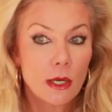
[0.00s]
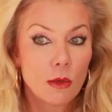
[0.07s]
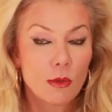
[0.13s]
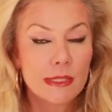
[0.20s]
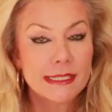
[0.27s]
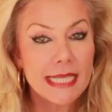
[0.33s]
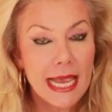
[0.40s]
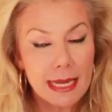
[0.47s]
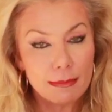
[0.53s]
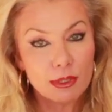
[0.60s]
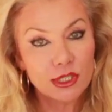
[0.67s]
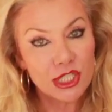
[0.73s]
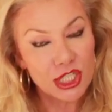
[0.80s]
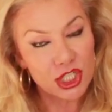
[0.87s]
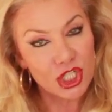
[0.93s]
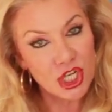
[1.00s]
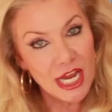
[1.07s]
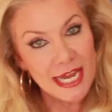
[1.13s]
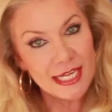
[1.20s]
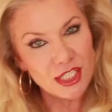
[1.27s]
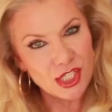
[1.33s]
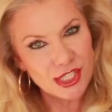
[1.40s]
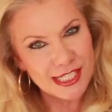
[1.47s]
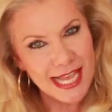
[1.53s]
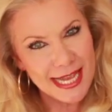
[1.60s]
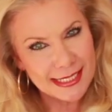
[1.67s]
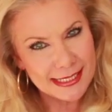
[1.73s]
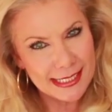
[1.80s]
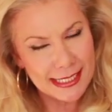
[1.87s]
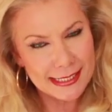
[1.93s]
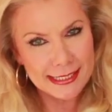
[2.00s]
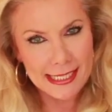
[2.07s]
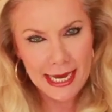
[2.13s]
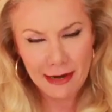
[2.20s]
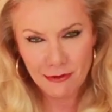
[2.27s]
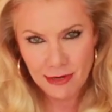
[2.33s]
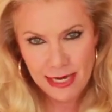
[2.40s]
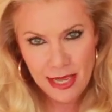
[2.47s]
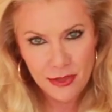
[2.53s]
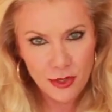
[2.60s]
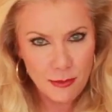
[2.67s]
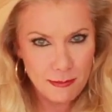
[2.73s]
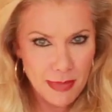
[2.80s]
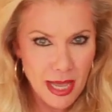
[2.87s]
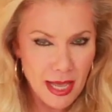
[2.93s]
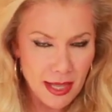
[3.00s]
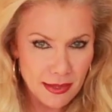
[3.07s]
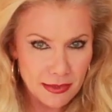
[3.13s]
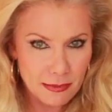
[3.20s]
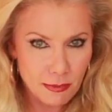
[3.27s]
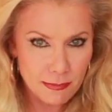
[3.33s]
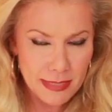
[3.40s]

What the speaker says: was able to change sexes every other month,